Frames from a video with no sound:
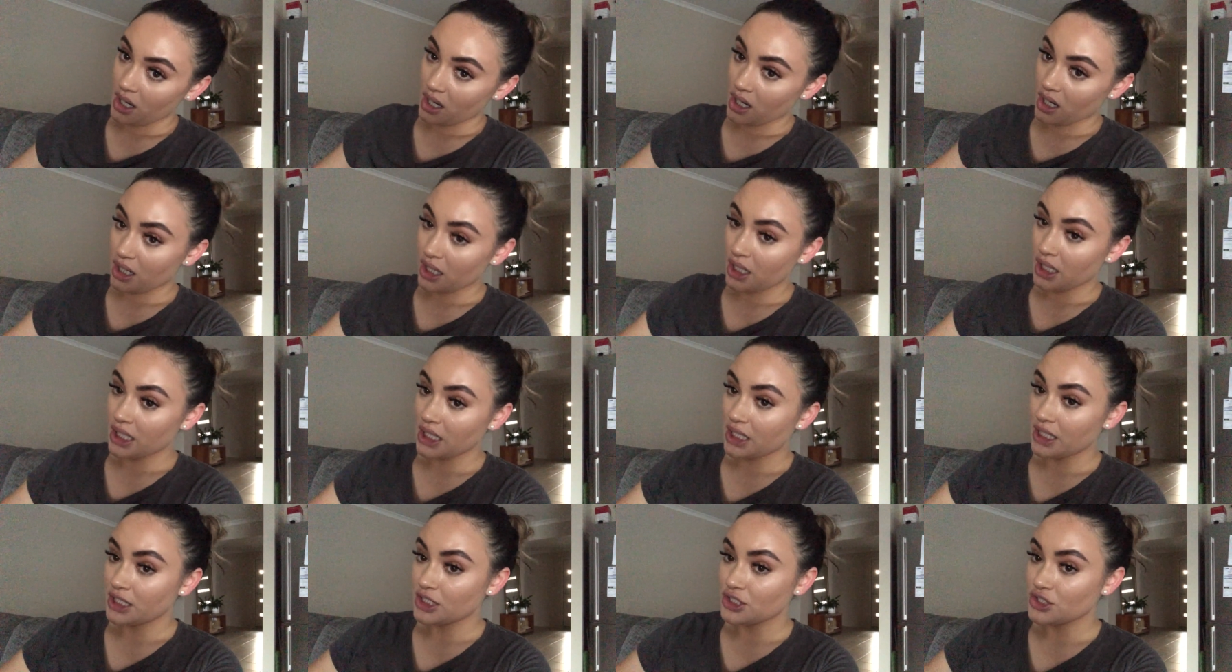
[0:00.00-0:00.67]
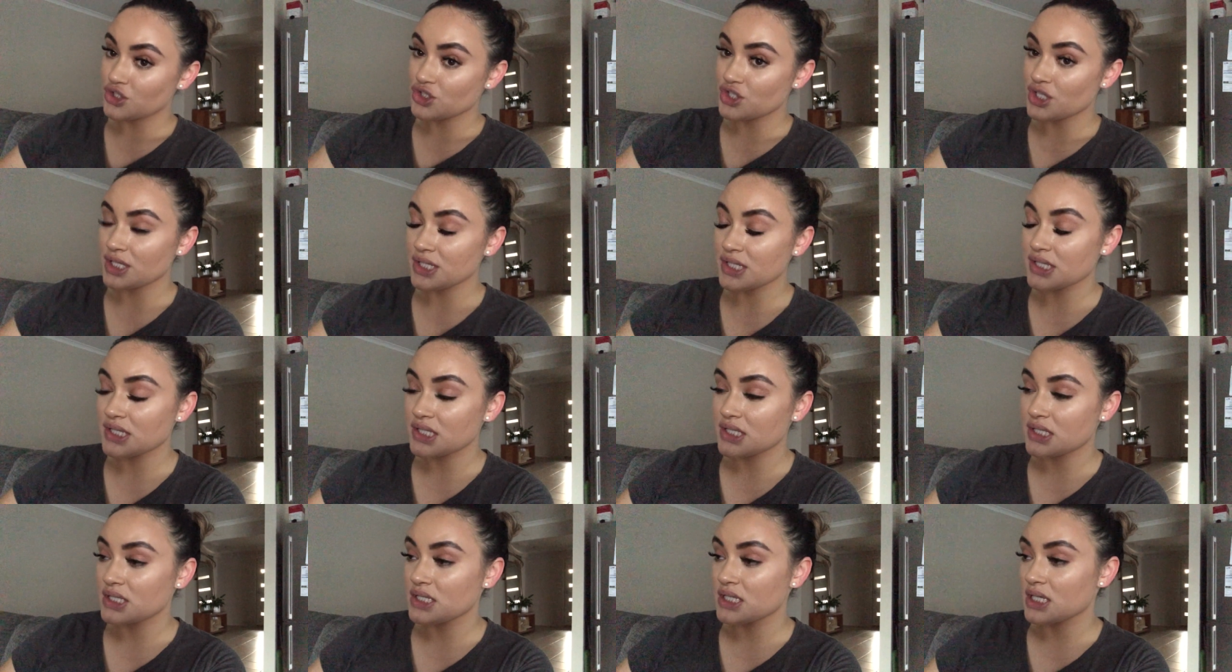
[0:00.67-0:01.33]
I
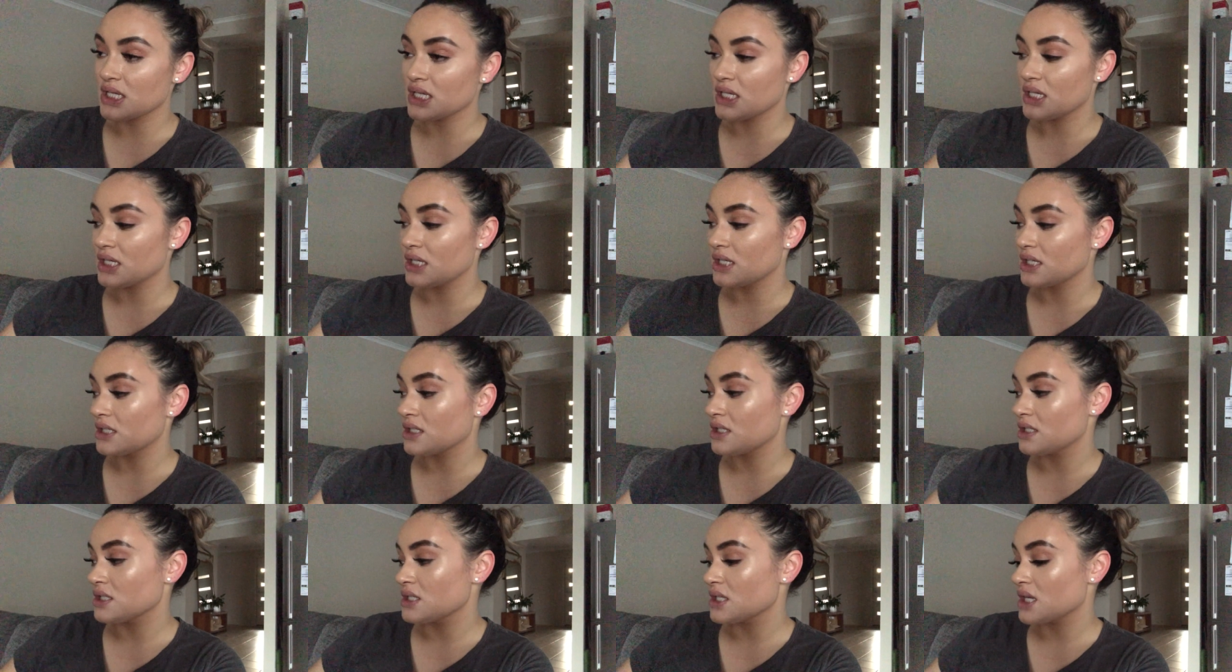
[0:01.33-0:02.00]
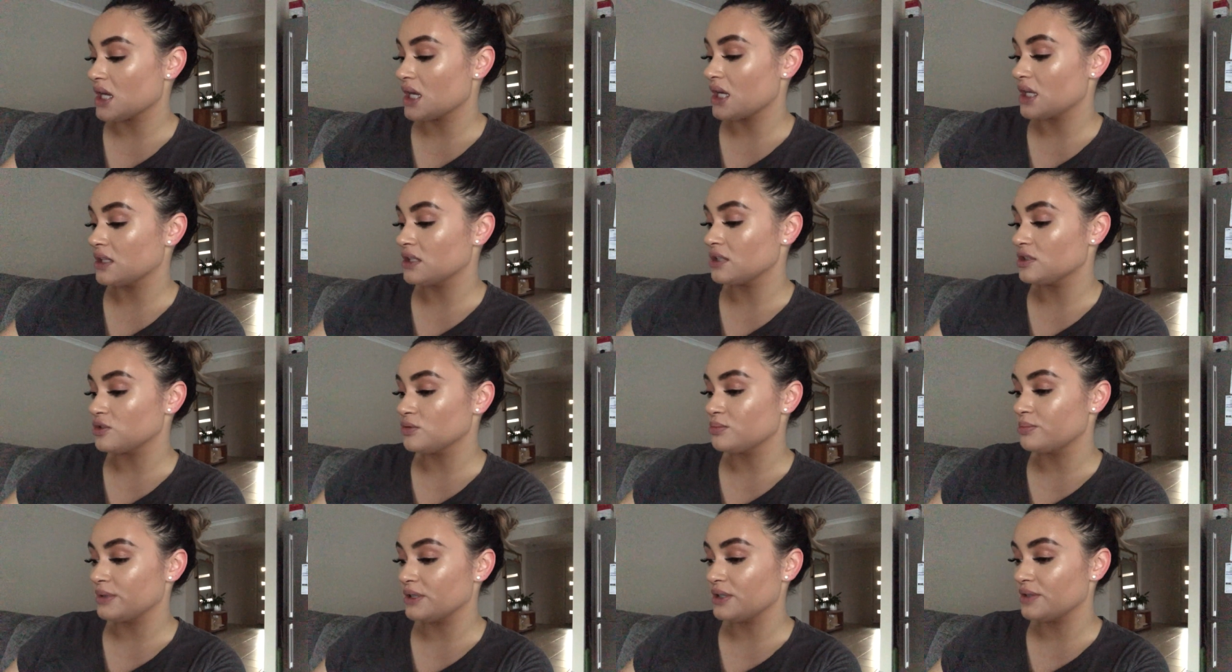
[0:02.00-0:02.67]
just did a
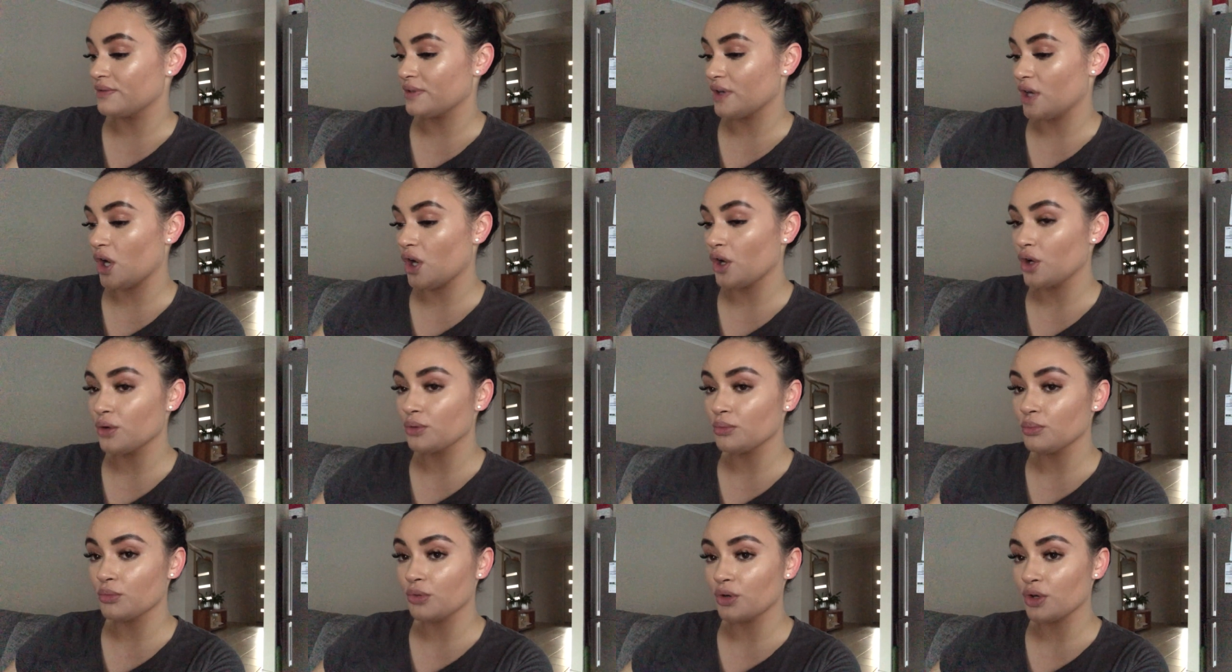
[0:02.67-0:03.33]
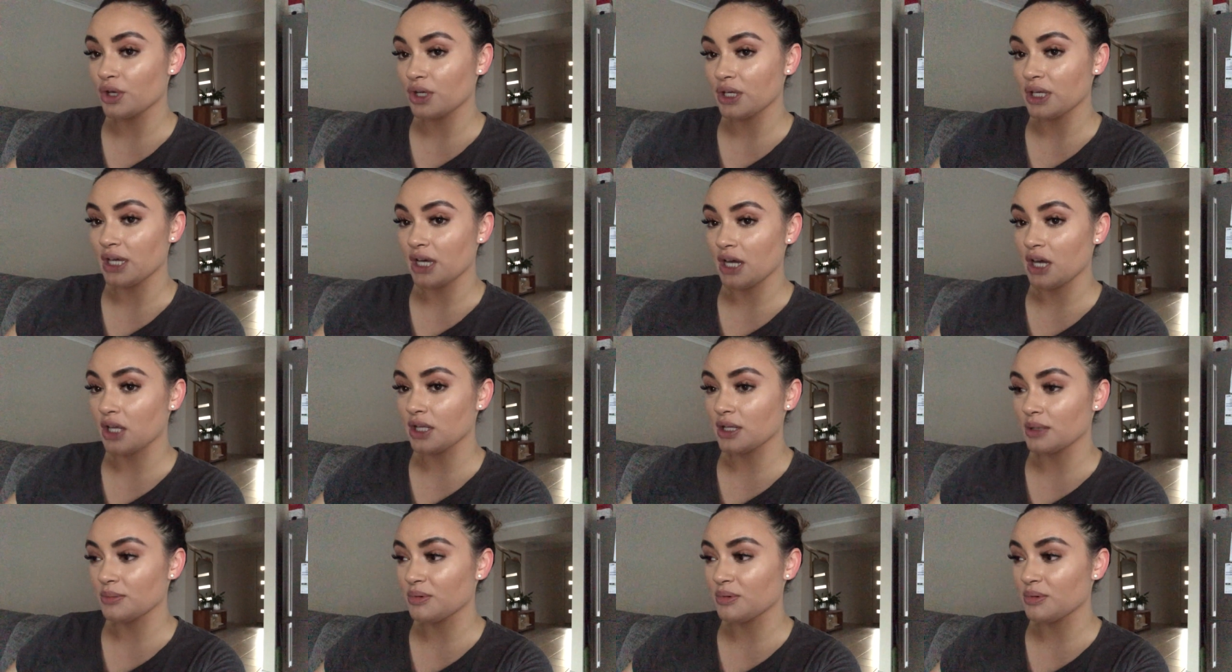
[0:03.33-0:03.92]
little bit of a home workout.